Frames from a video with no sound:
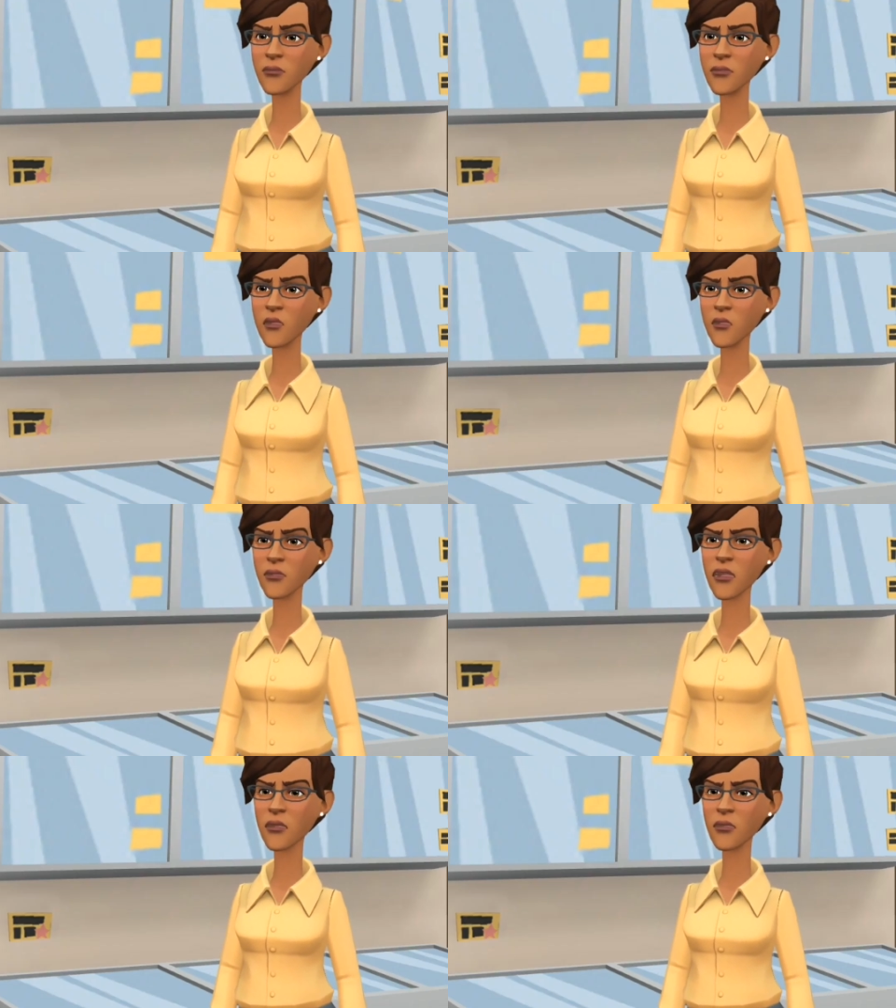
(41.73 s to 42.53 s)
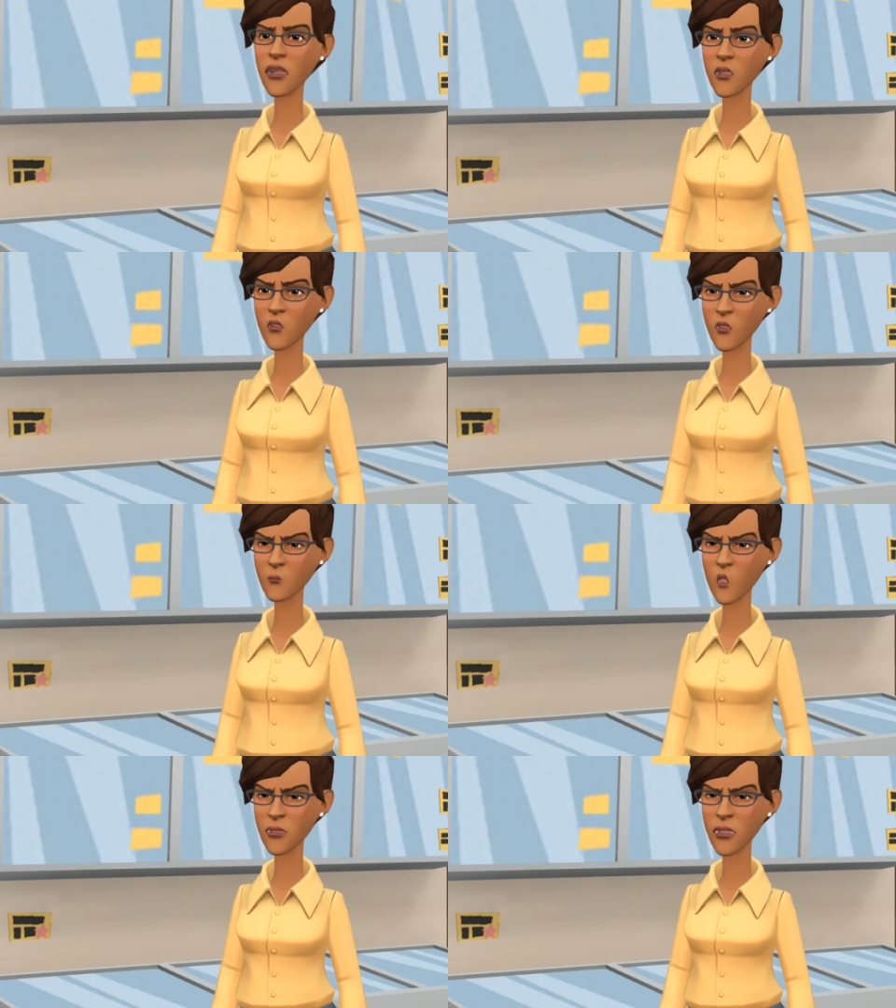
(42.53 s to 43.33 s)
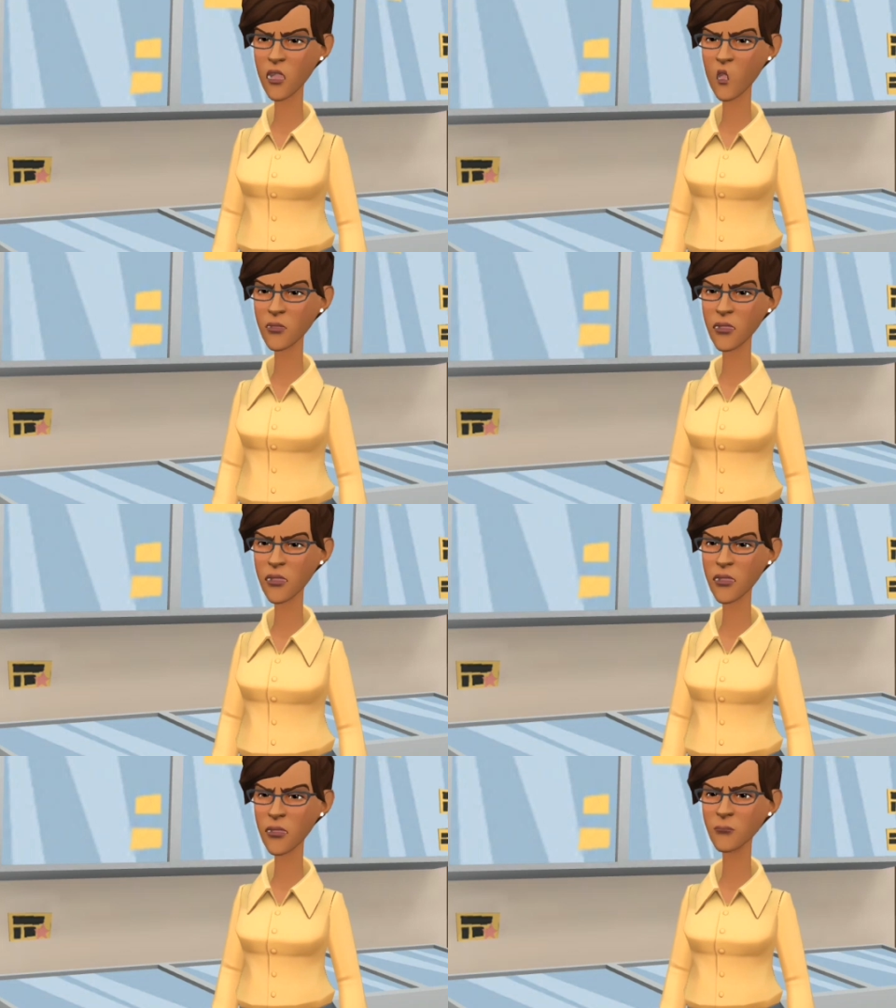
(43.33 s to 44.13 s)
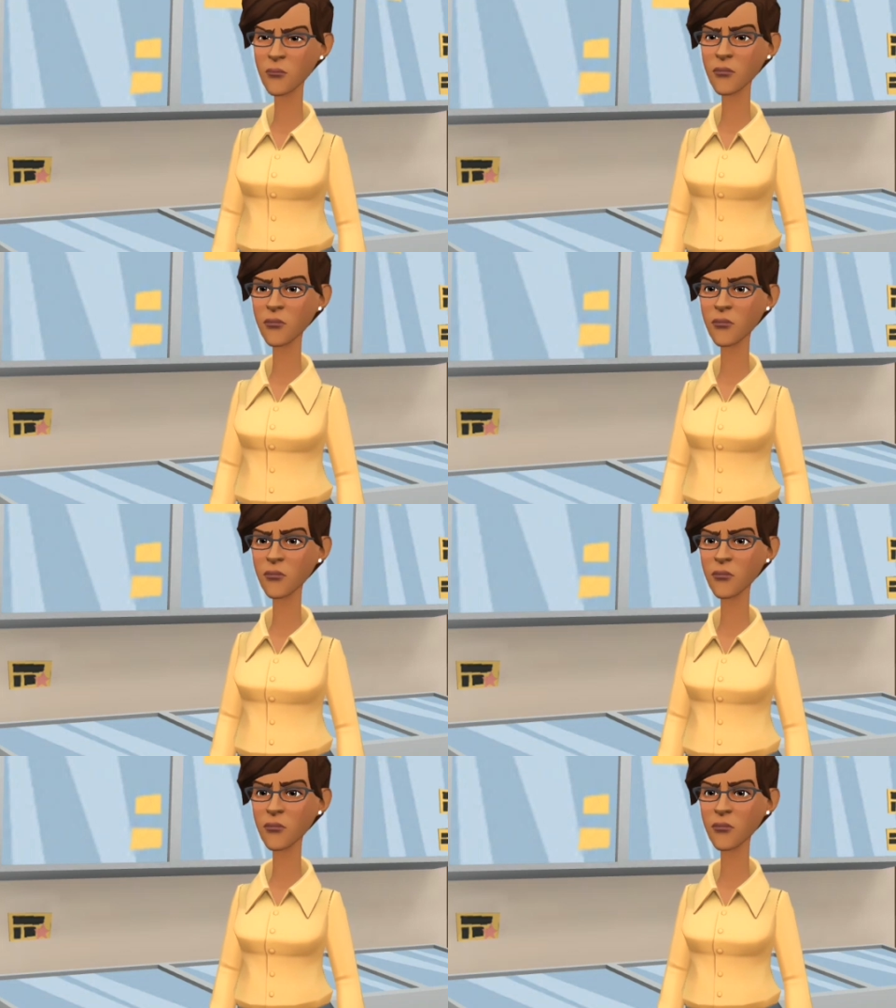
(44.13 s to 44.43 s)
and it sounded like he was snatched up off the phone.